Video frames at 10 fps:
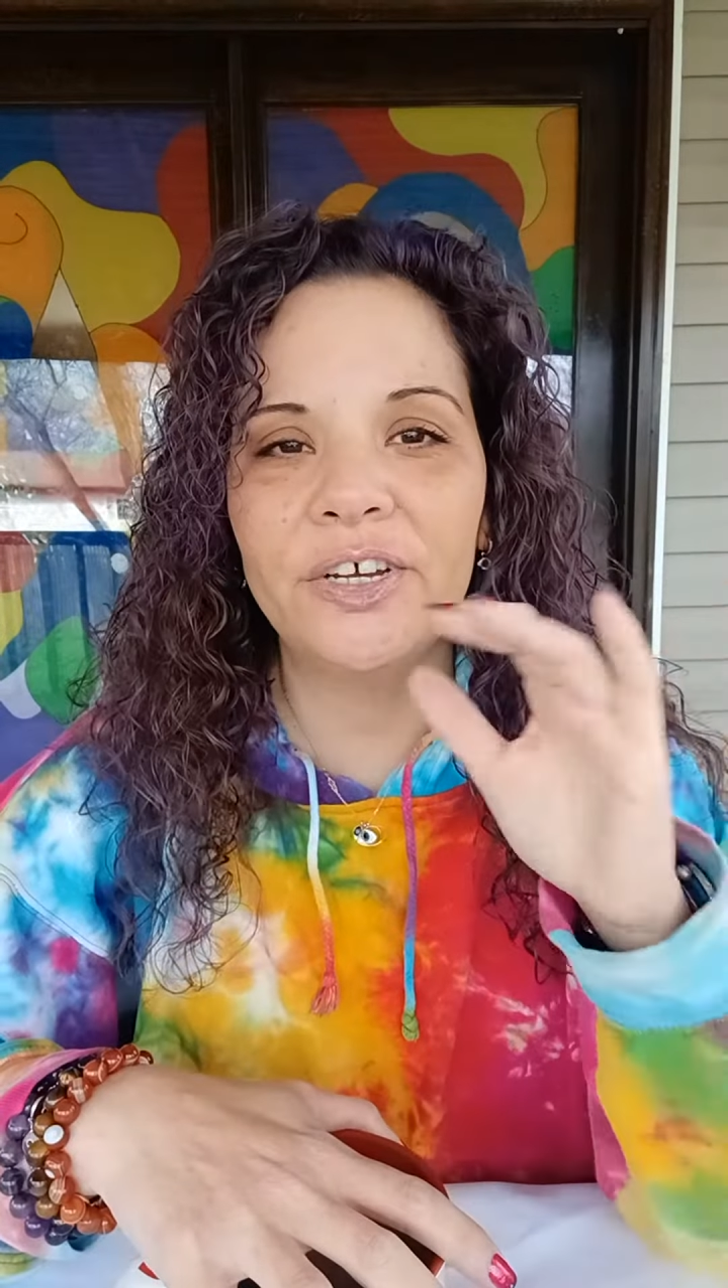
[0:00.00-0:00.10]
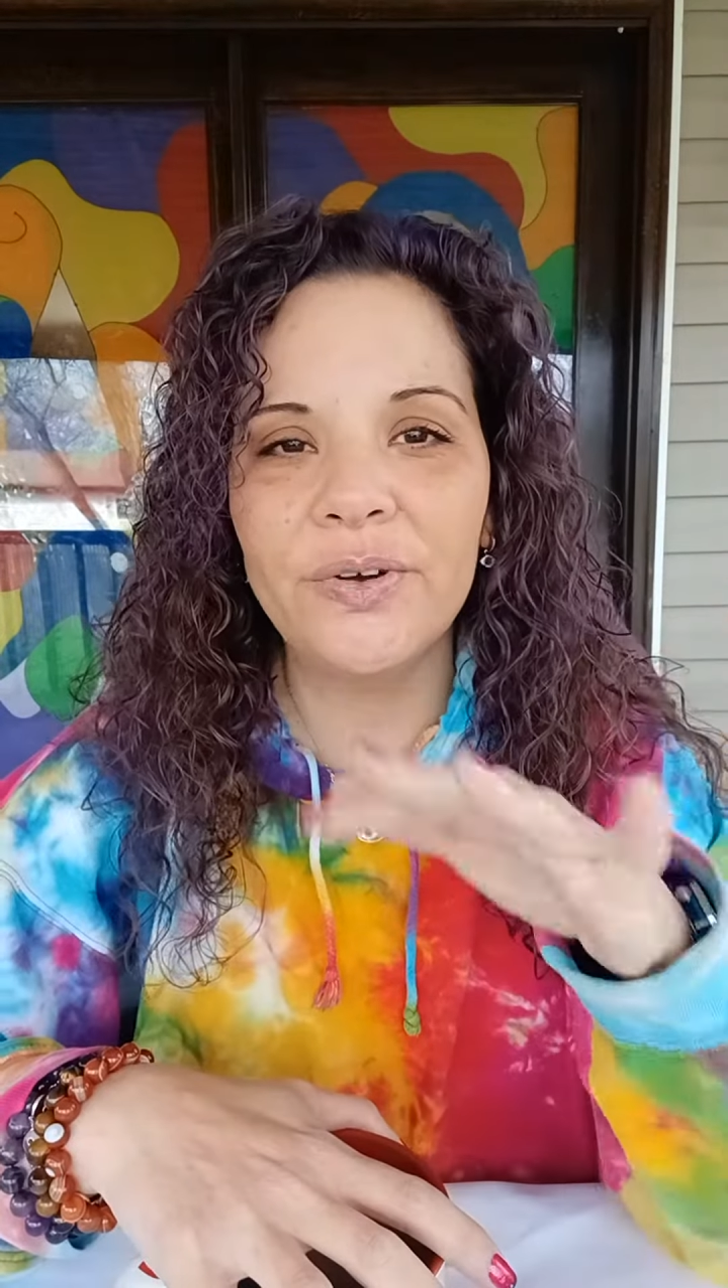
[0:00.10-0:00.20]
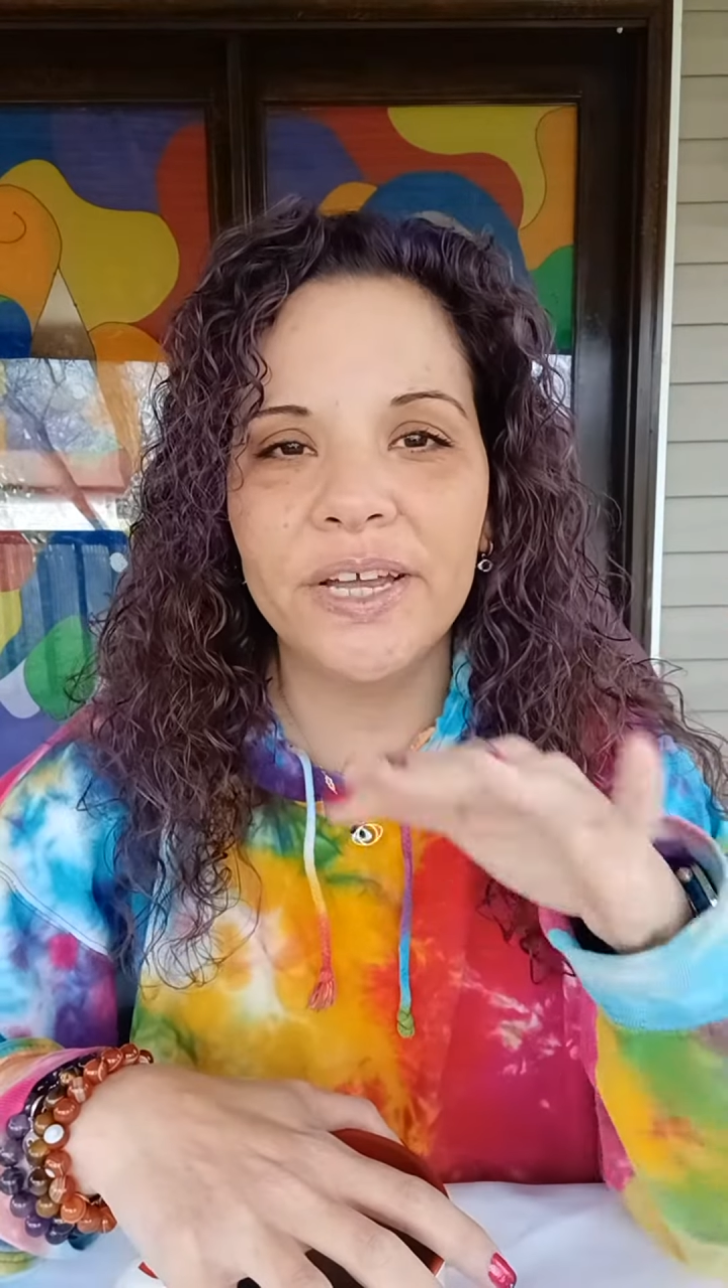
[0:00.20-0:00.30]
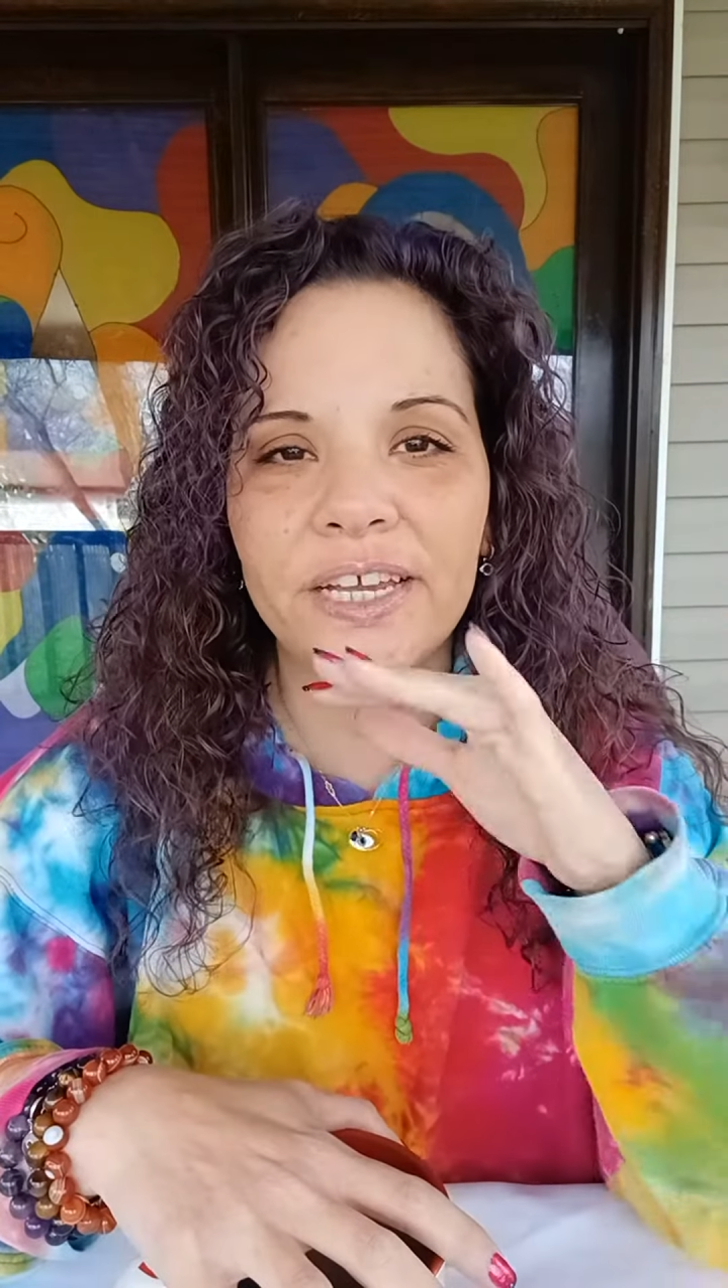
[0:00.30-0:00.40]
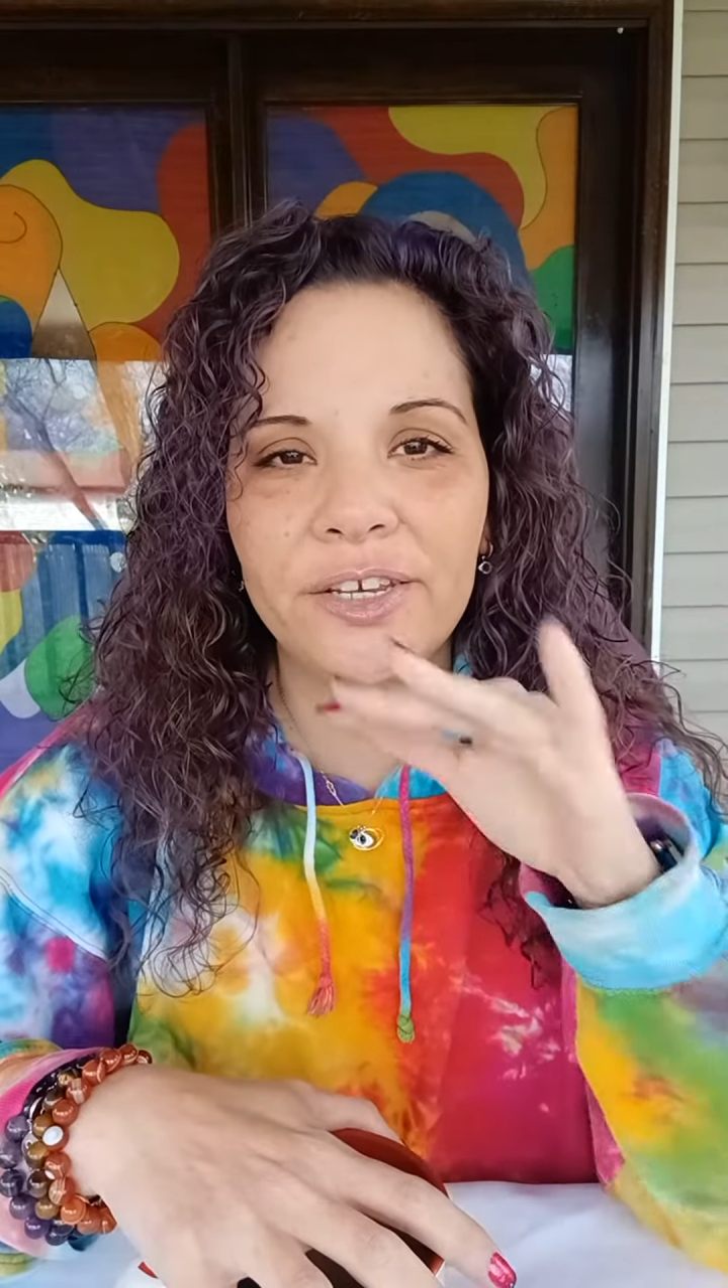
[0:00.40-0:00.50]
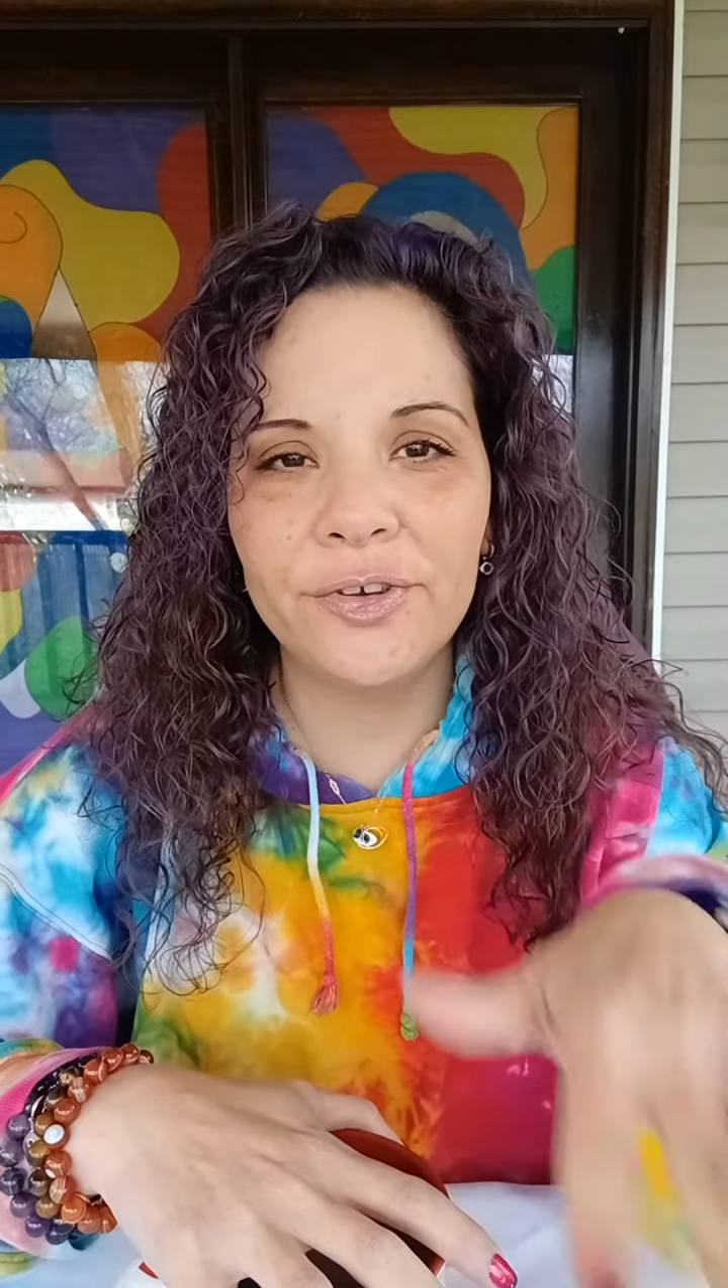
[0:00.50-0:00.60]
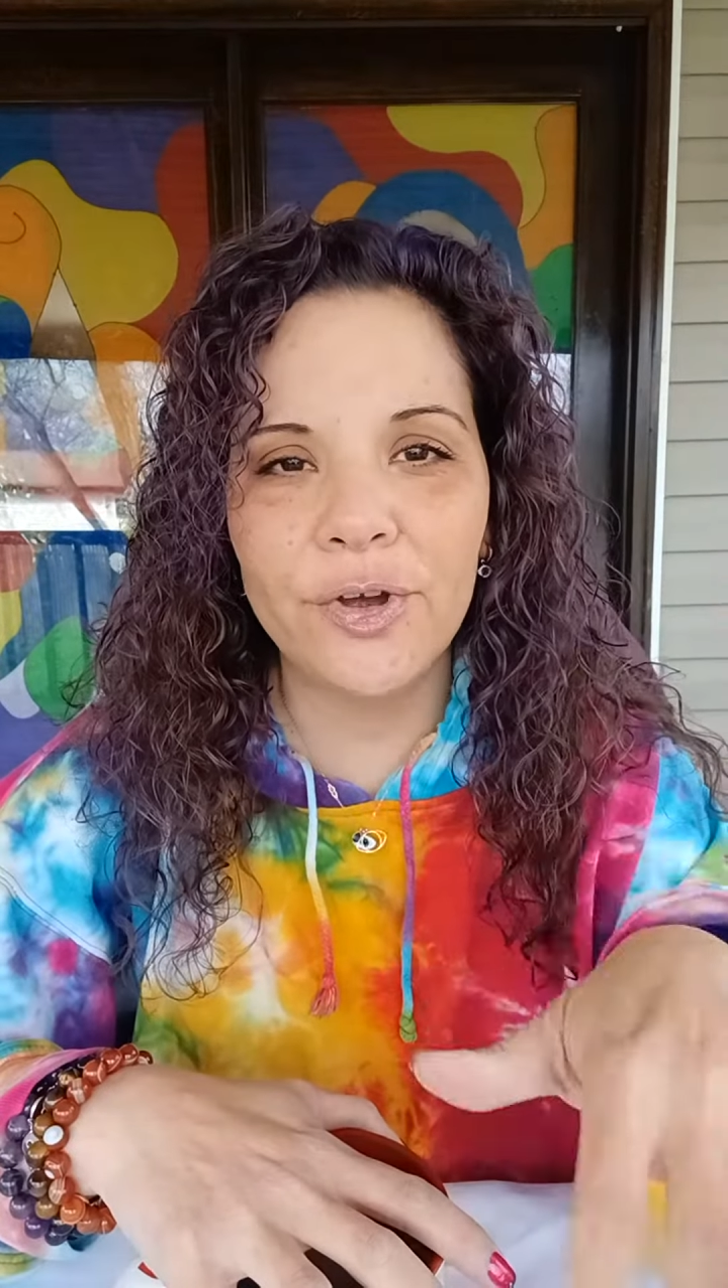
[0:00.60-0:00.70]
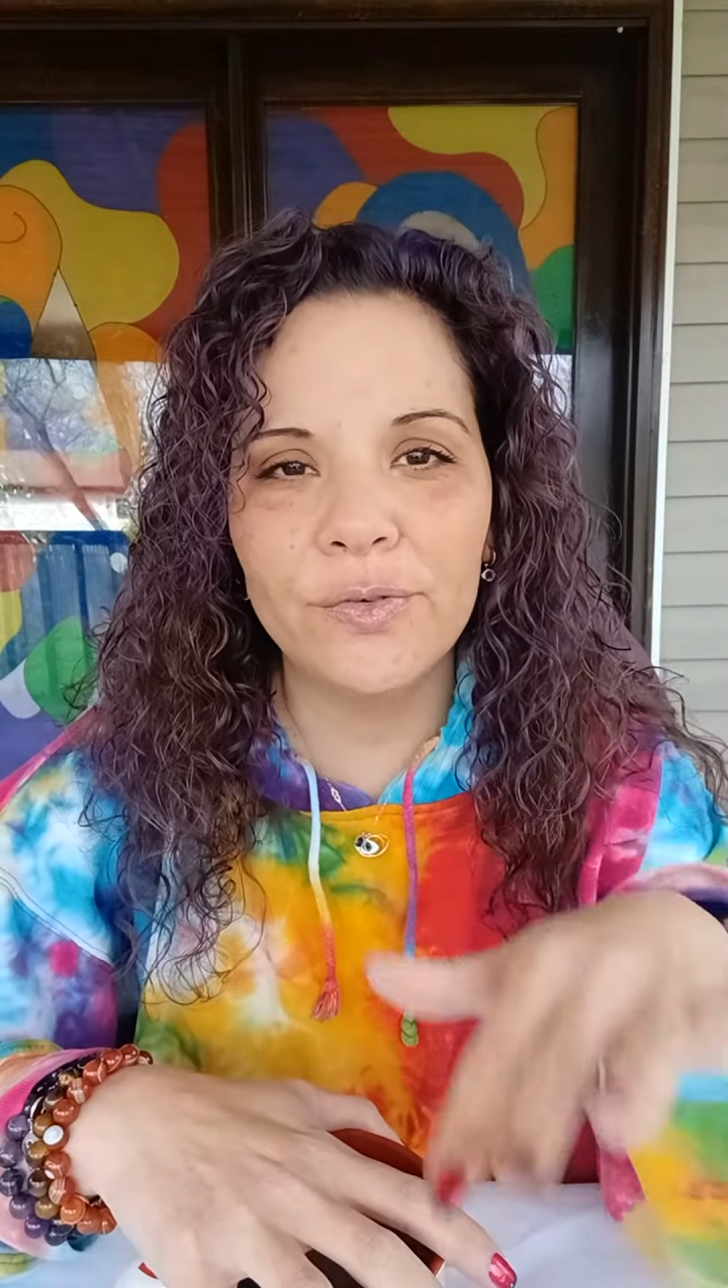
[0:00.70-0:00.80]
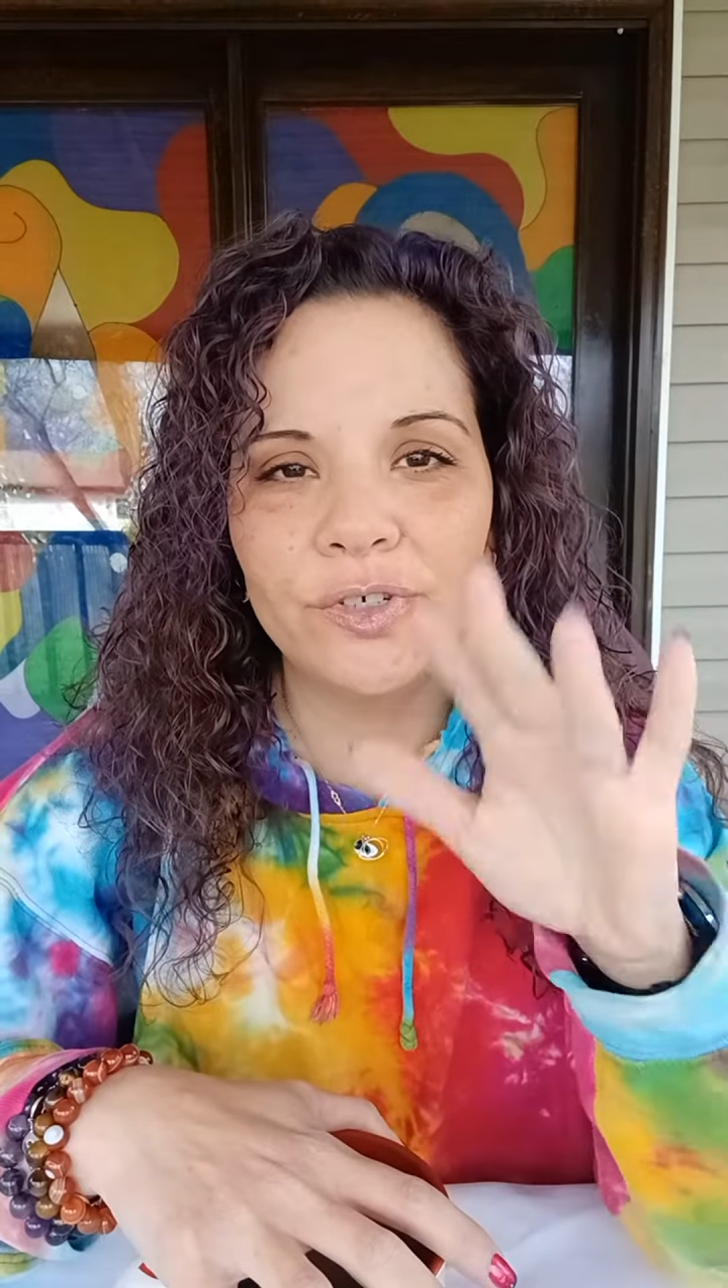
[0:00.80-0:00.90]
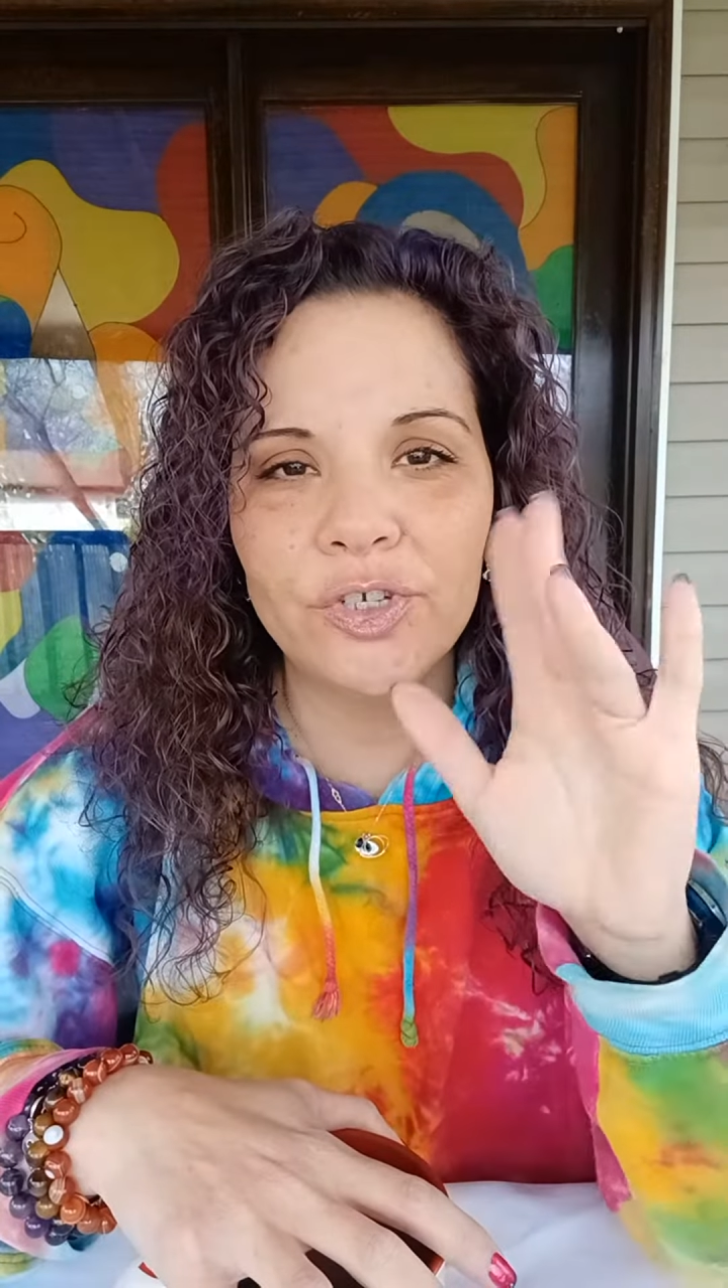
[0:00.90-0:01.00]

quick note